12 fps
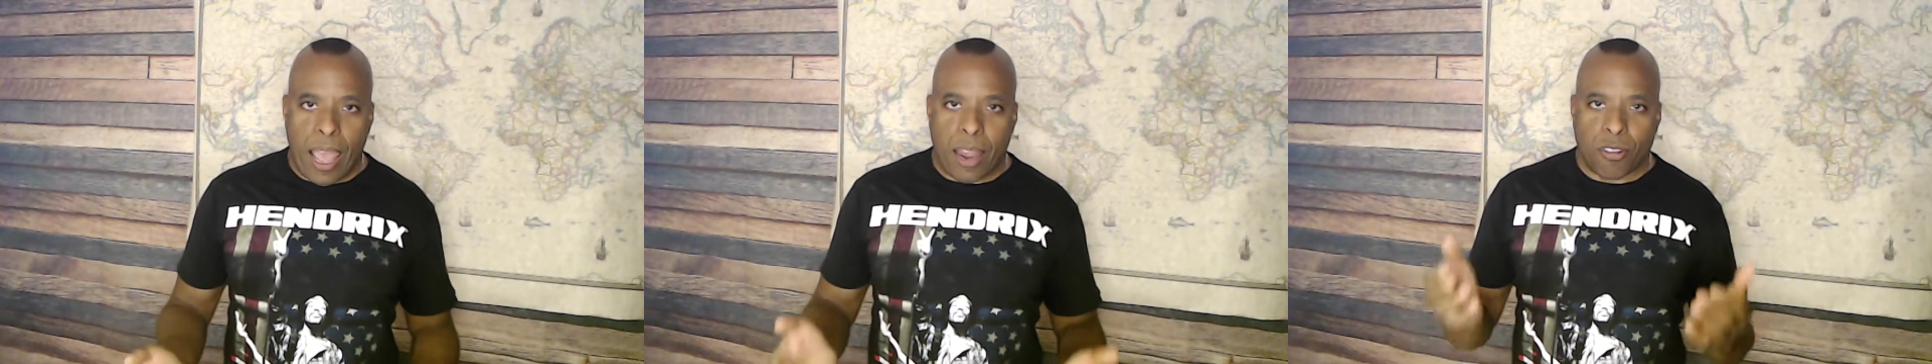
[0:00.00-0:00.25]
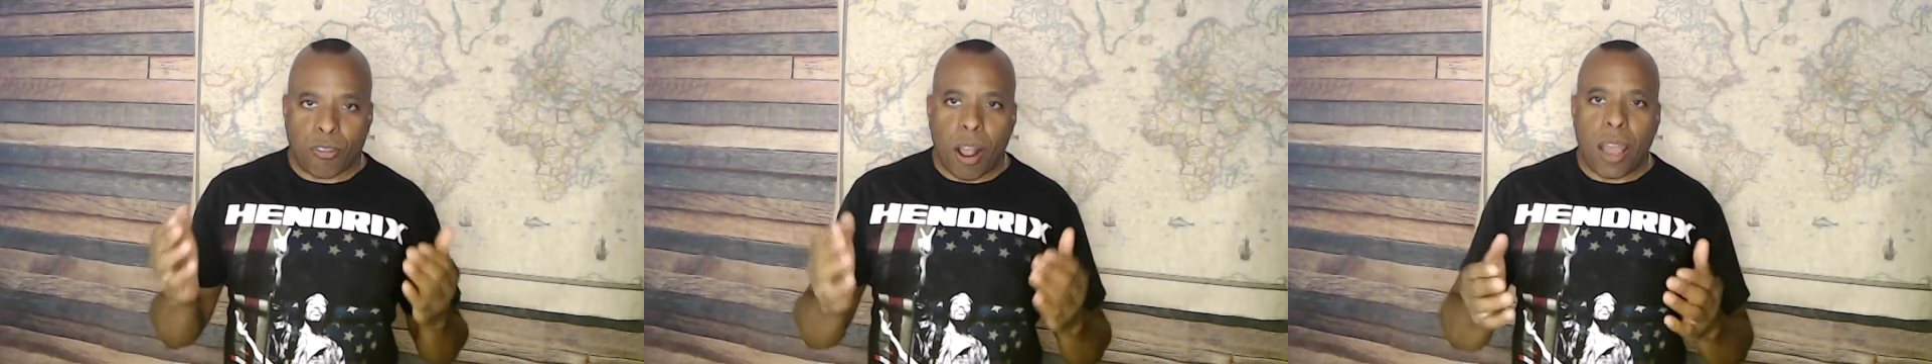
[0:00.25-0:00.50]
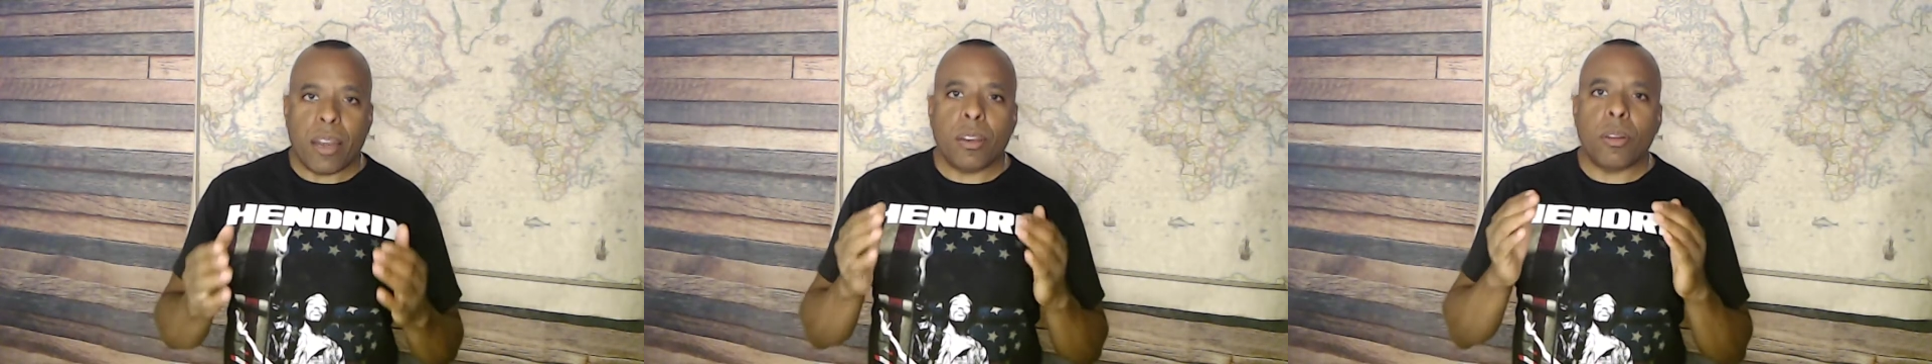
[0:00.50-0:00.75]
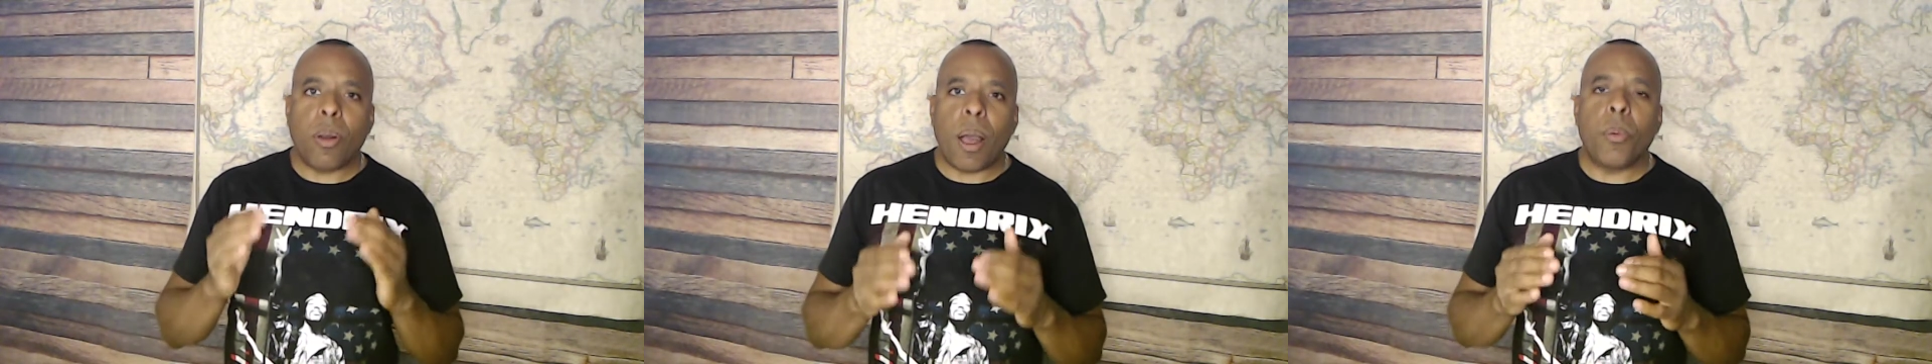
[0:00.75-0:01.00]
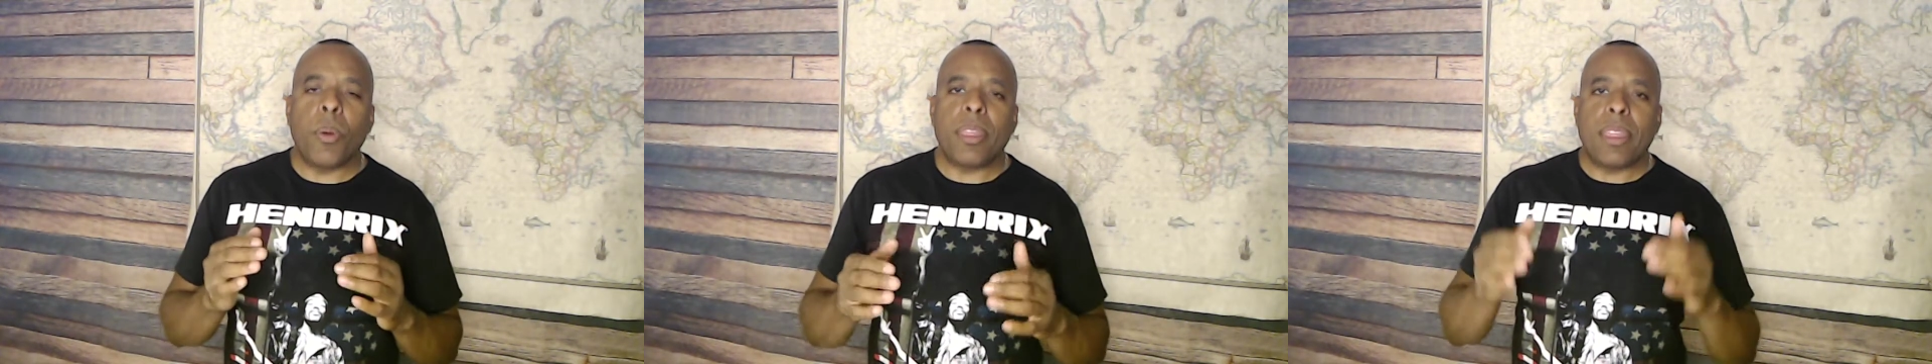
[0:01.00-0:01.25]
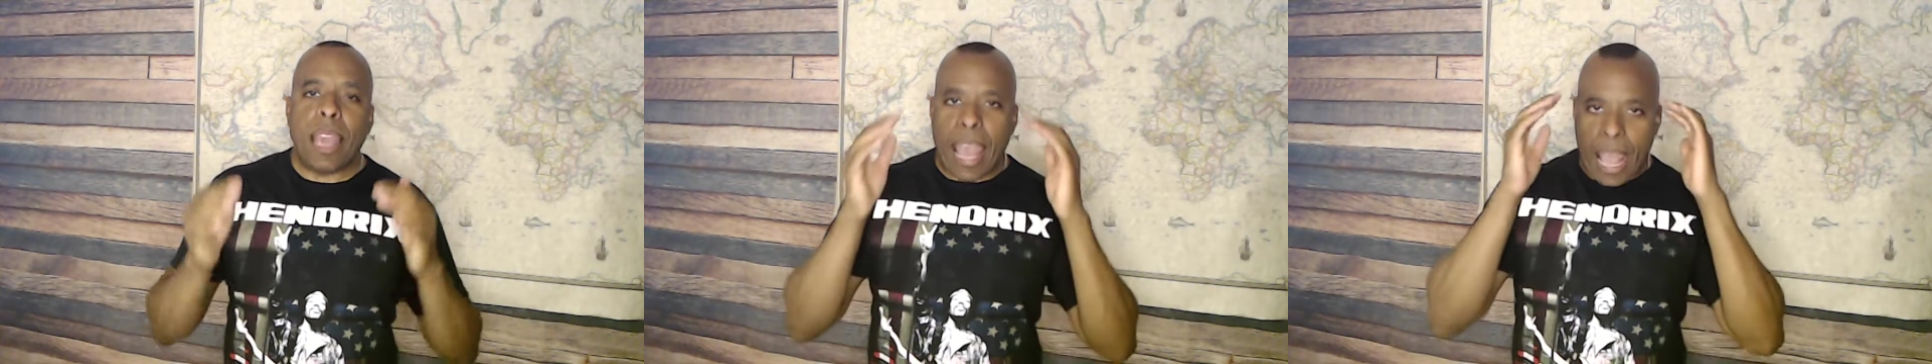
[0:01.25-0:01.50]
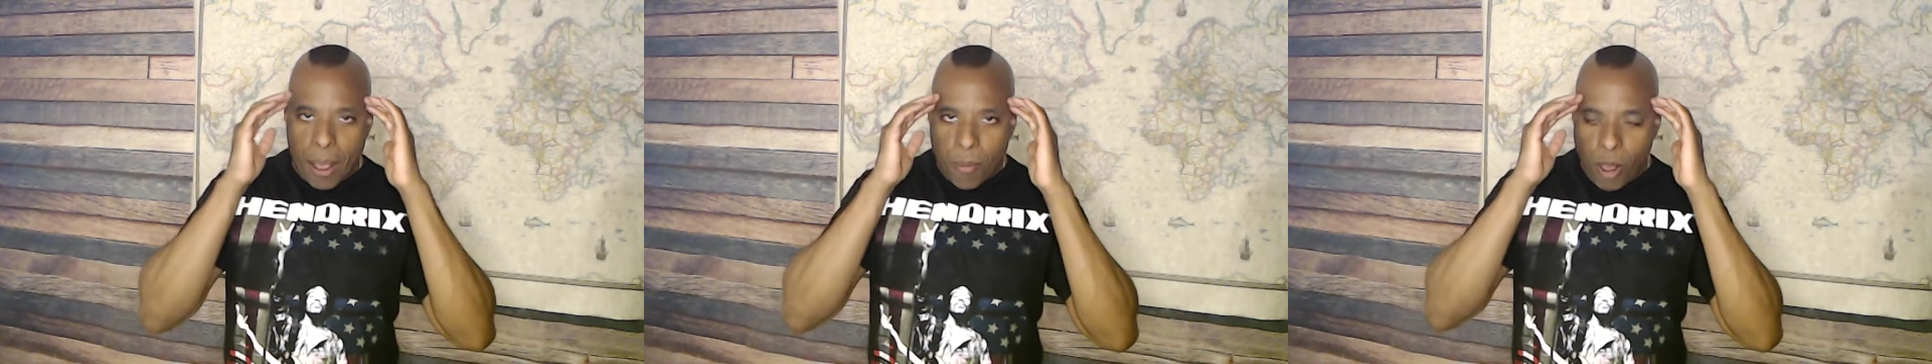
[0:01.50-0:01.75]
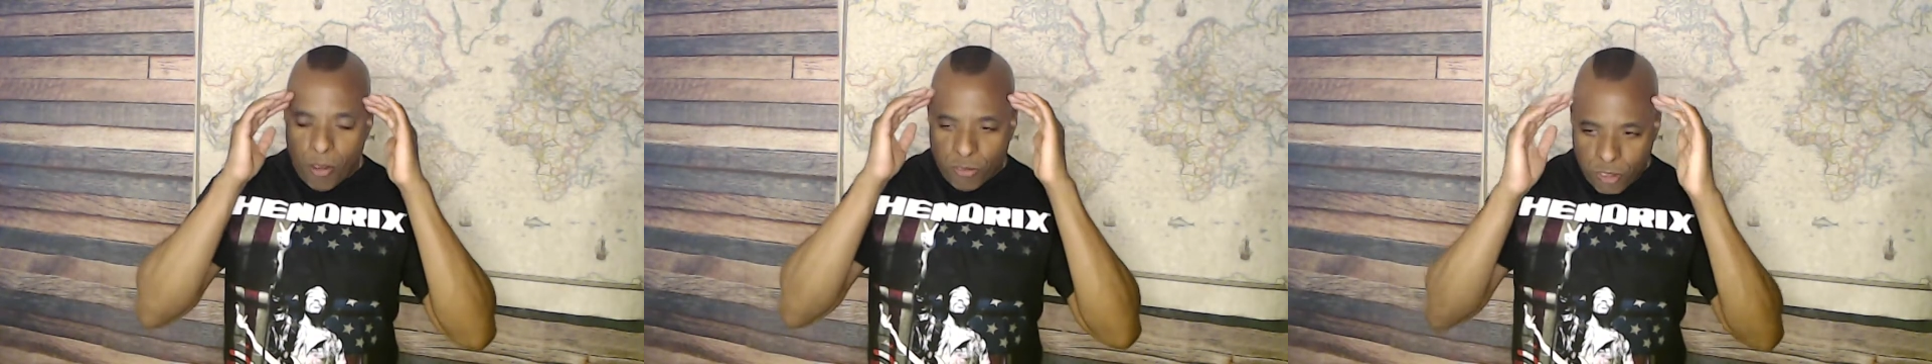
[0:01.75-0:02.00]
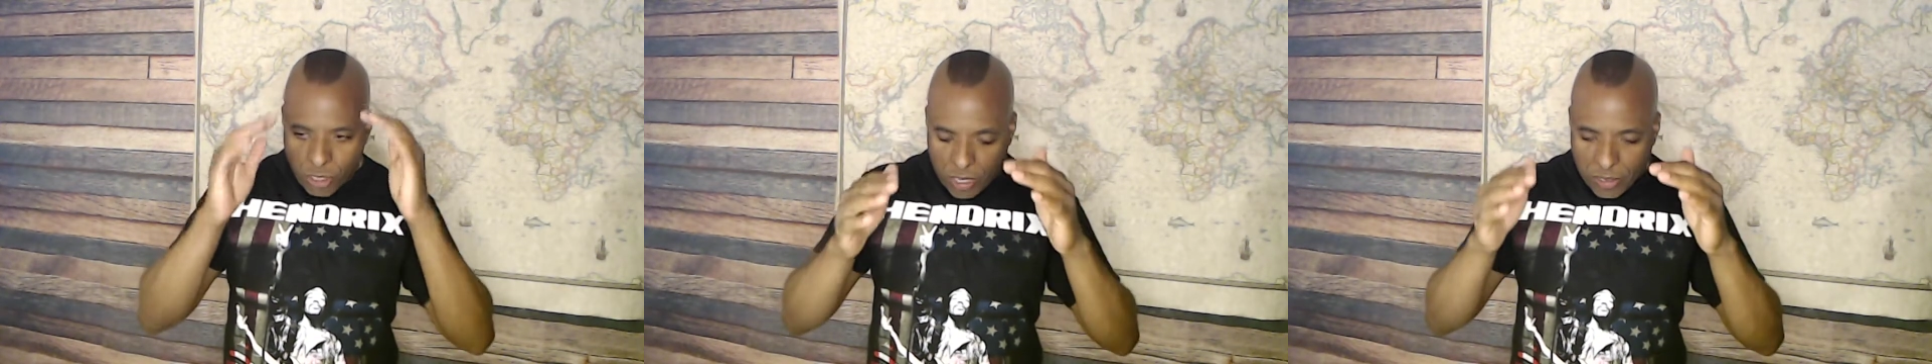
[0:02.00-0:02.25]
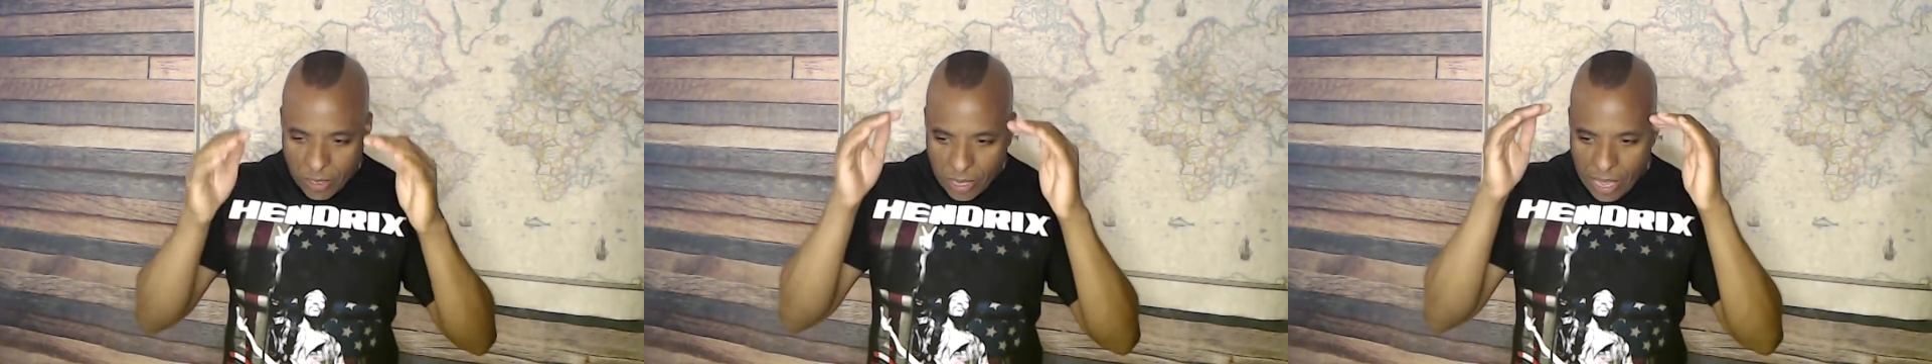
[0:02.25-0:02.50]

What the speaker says: And try to go out with the aim of just